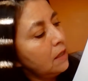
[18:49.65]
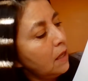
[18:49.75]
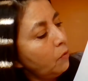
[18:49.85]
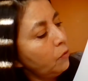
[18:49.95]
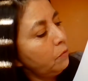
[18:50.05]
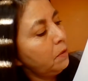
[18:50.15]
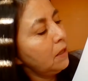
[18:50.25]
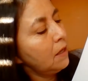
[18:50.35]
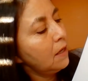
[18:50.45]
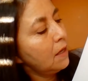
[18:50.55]
That would
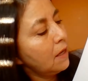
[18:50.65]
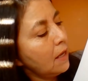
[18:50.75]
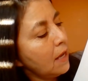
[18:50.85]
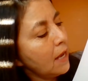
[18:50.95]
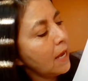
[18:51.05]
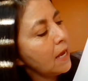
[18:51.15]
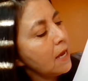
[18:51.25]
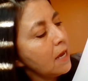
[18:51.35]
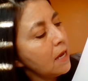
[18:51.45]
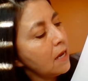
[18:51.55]
be
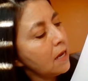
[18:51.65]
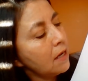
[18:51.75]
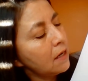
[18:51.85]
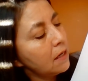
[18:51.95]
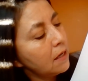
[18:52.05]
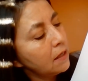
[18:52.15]
8,